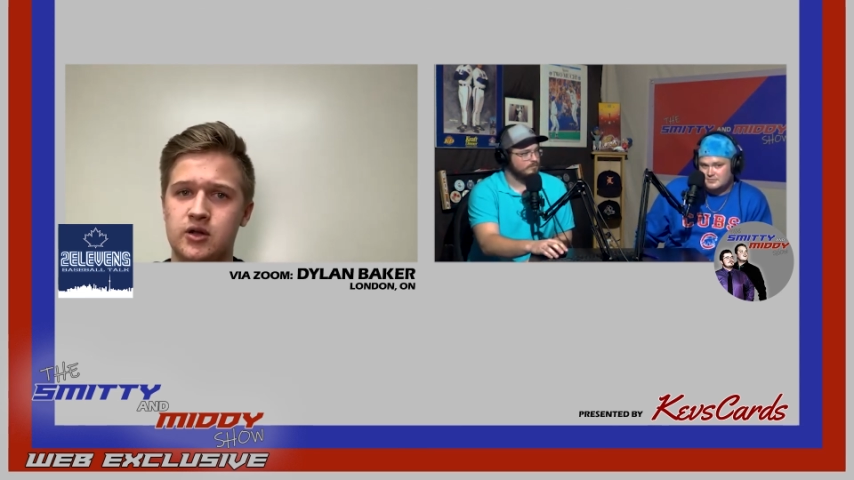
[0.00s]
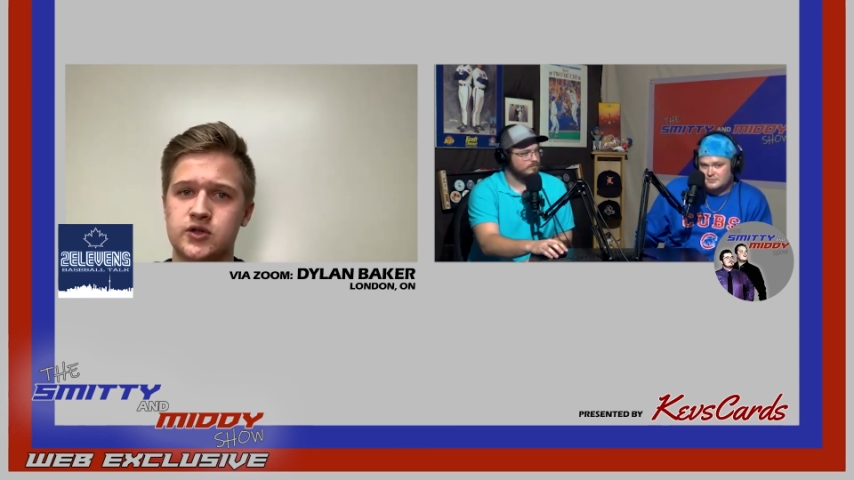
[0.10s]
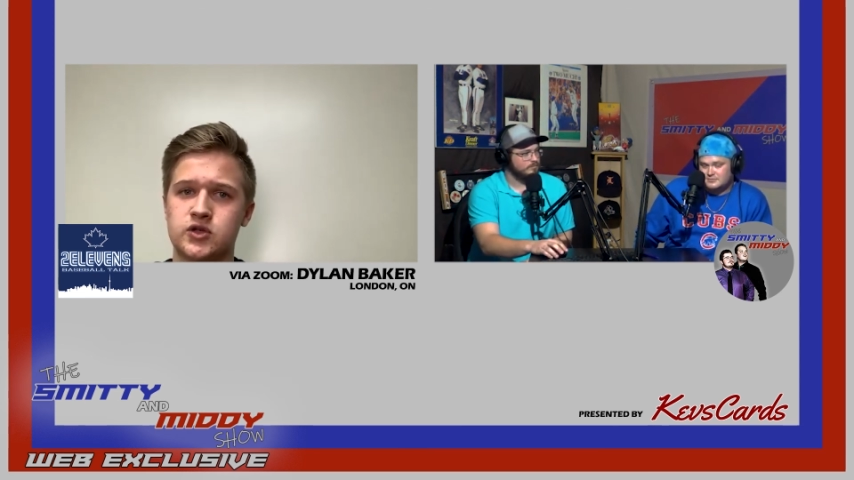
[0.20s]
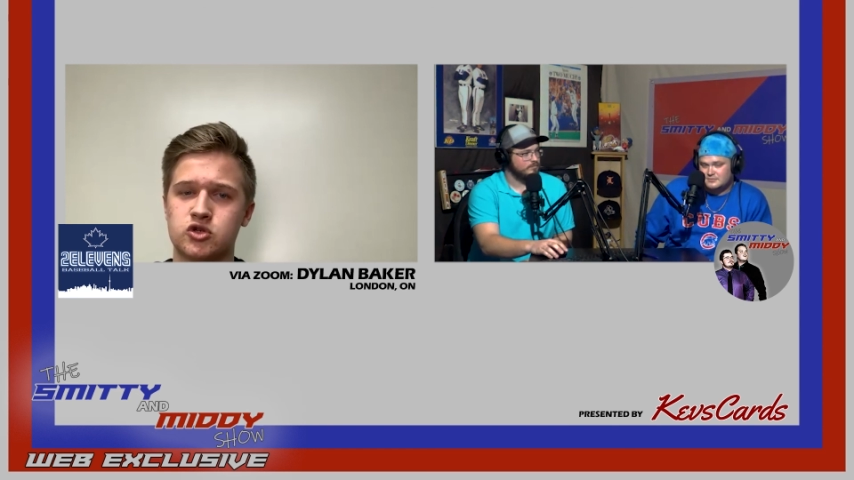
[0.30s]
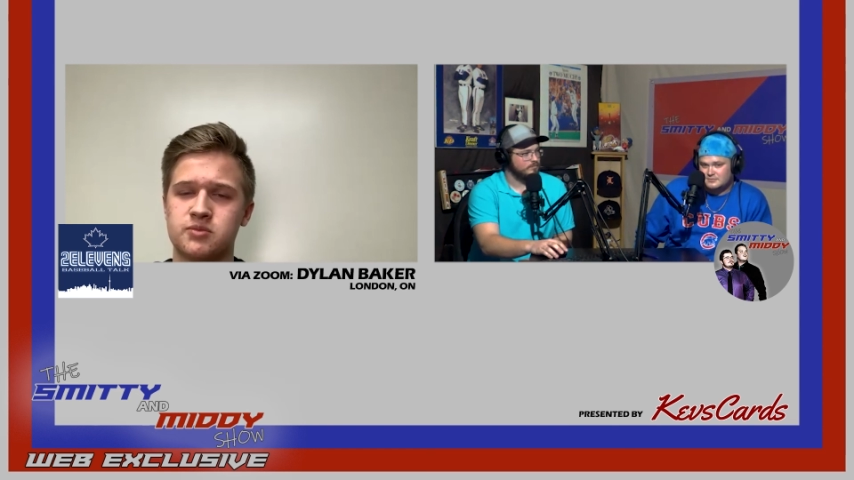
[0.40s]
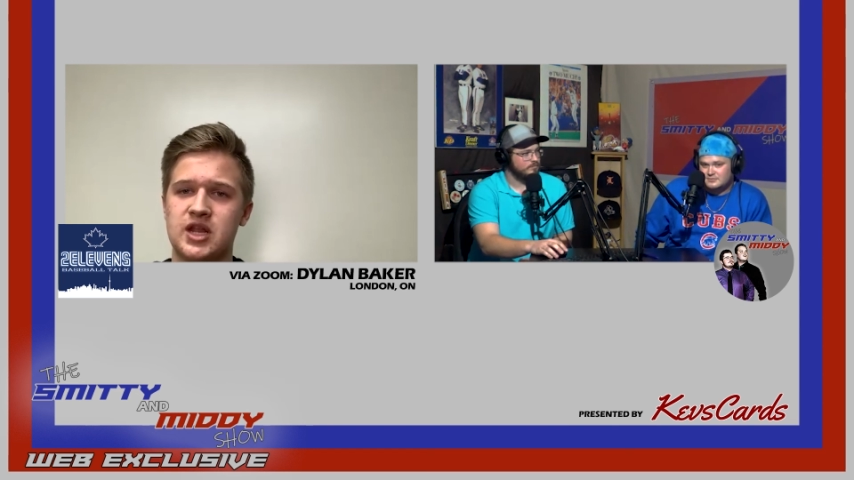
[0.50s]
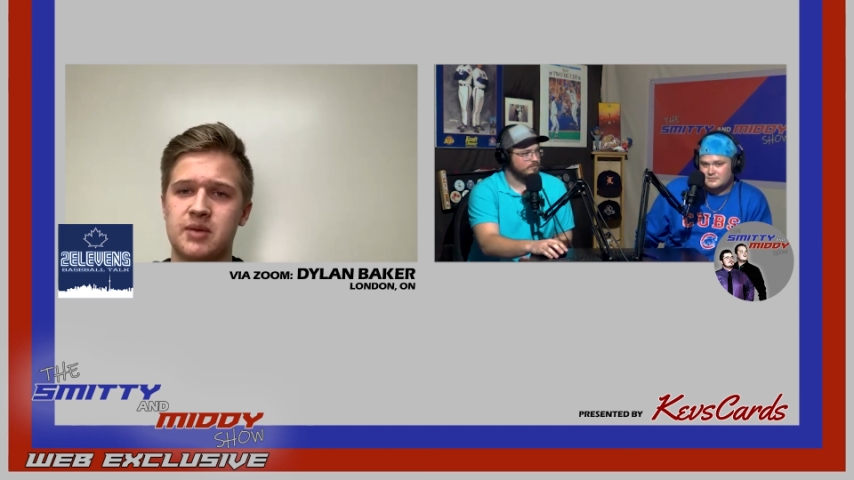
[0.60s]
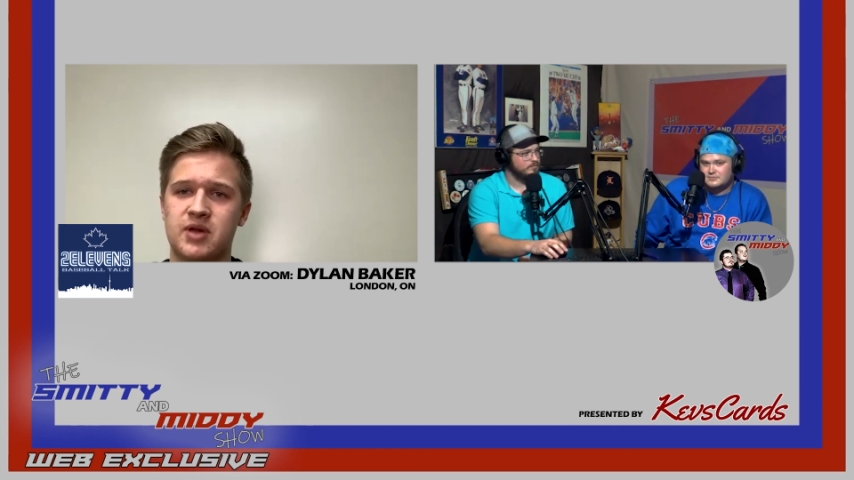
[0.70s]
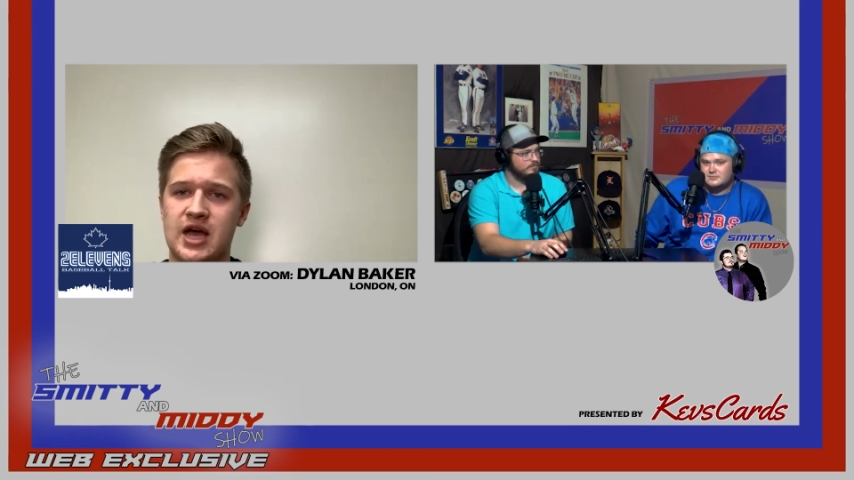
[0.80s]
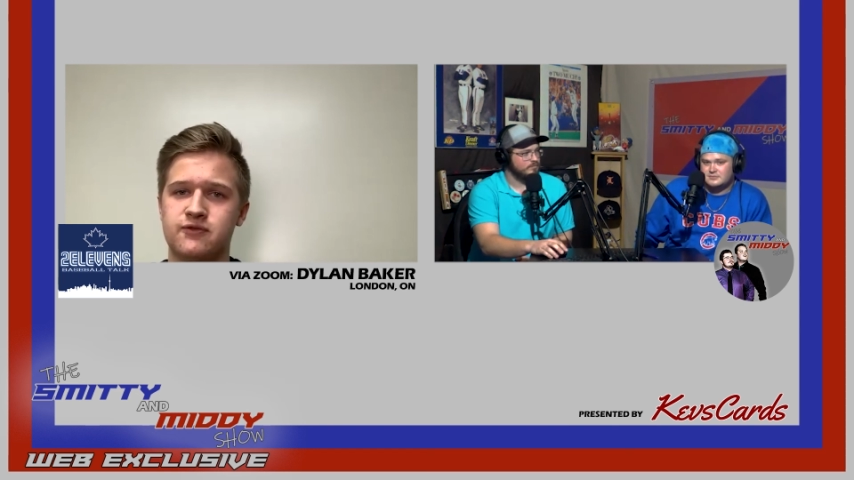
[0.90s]
social media
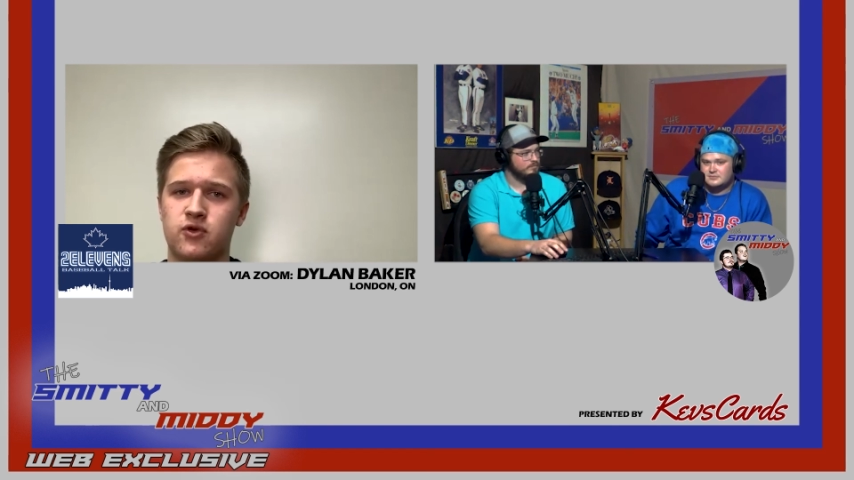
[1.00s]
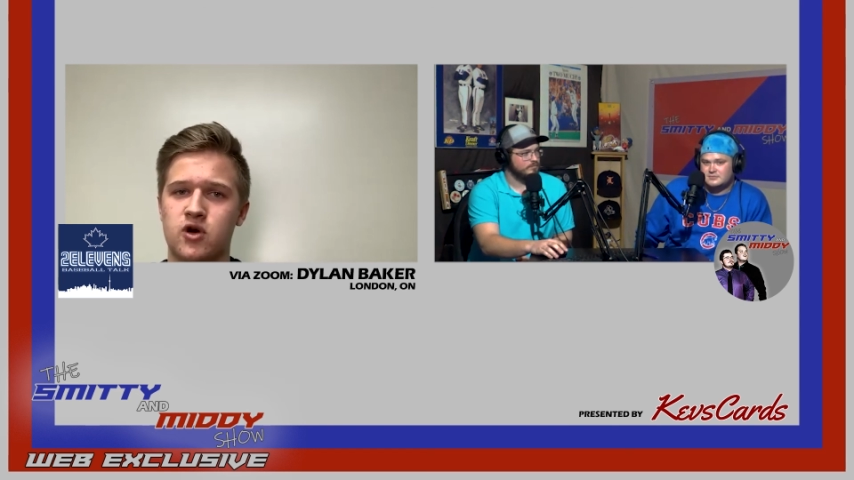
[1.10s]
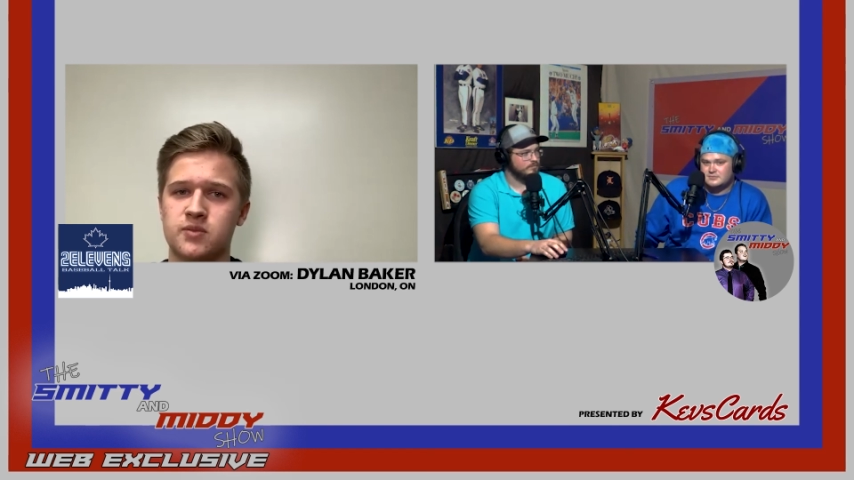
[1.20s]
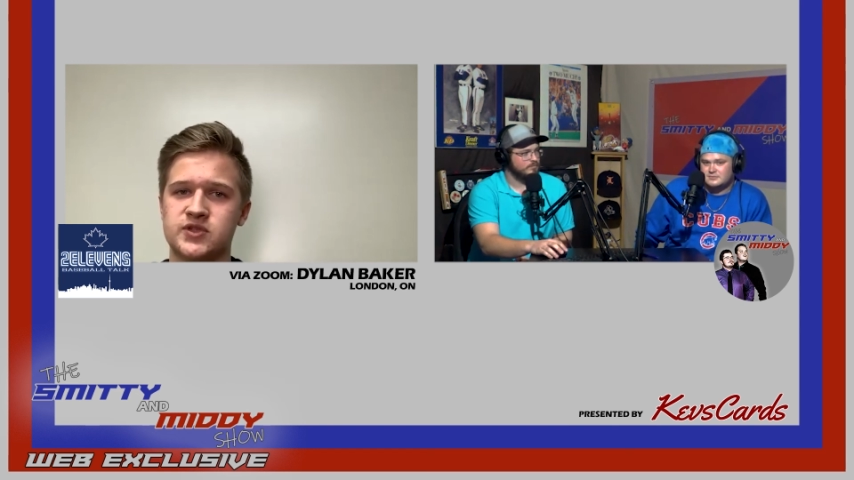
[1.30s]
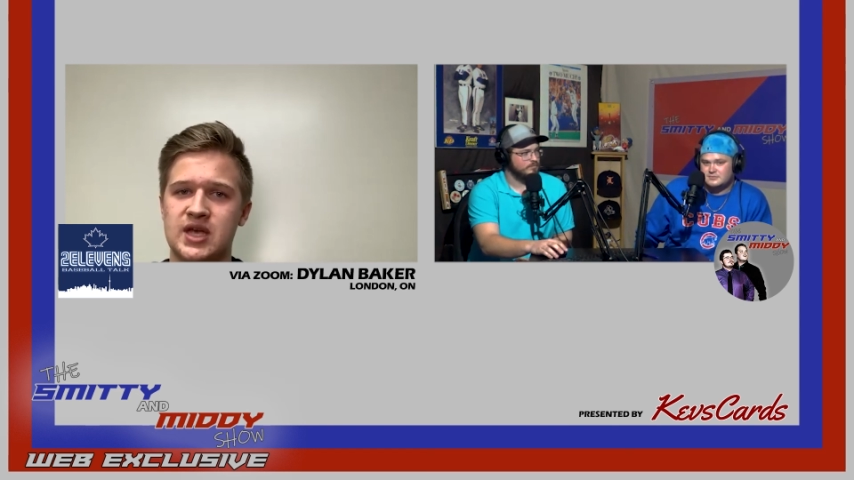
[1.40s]
platforms.